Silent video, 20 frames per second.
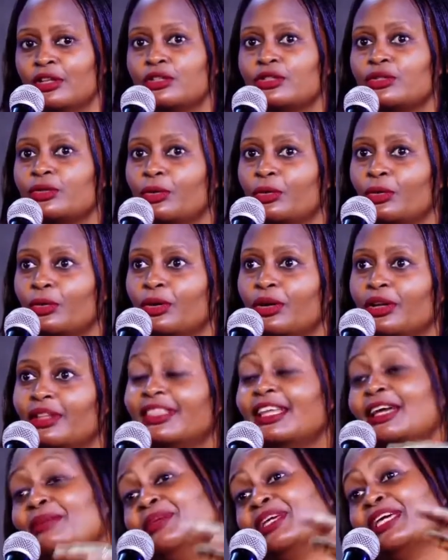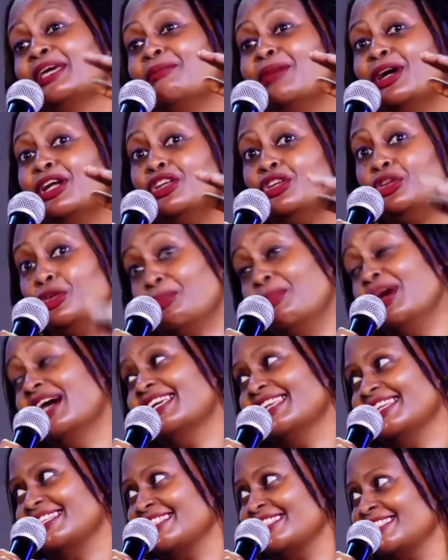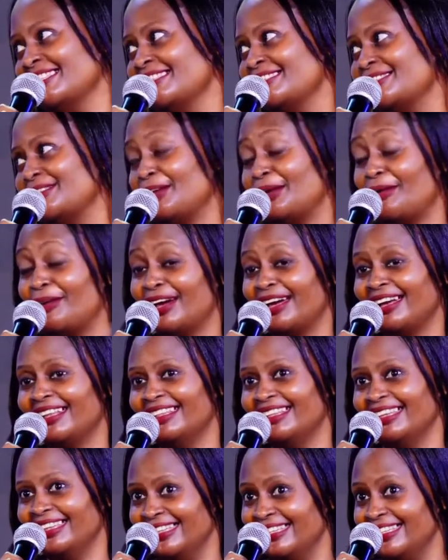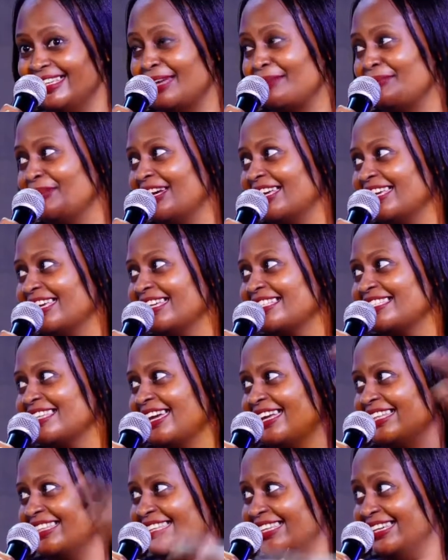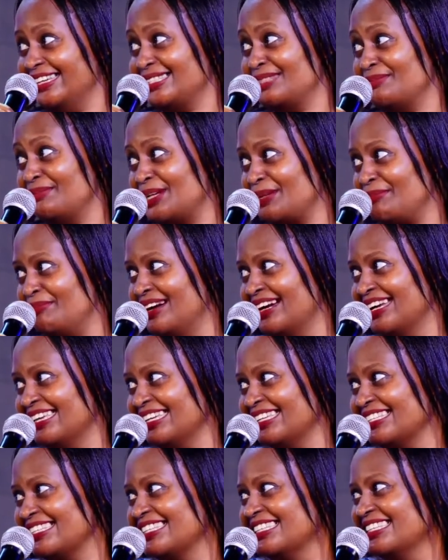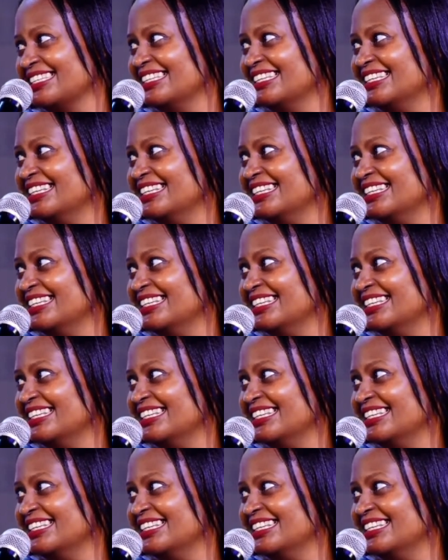So that became a new market. So now I had the Indian market, I had the expat market.